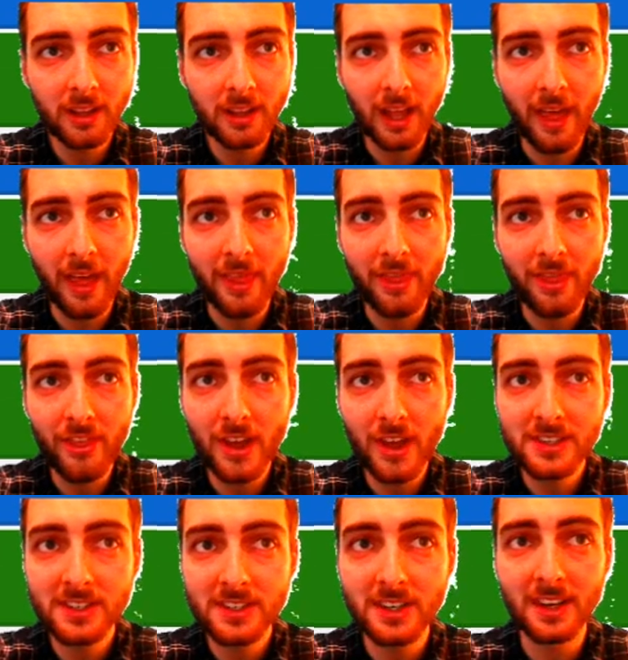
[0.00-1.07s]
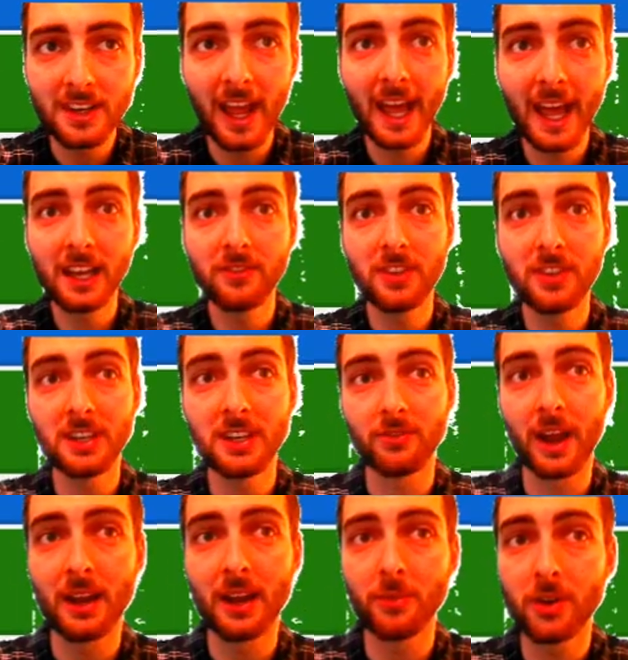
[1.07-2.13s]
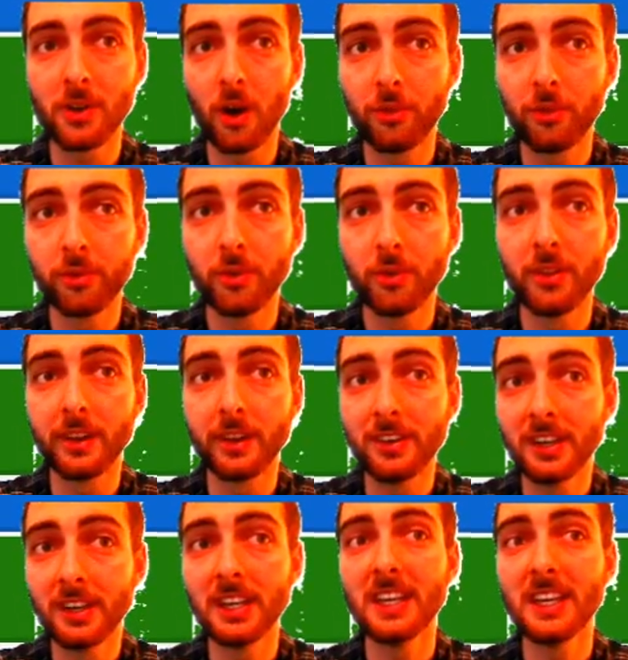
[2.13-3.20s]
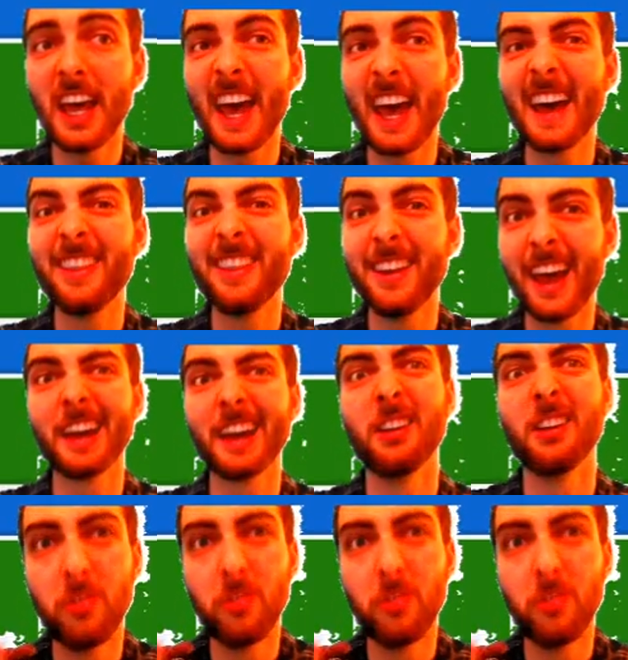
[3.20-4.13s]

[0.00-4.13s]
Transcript: and this negative t, right, it would go through to the t and the negative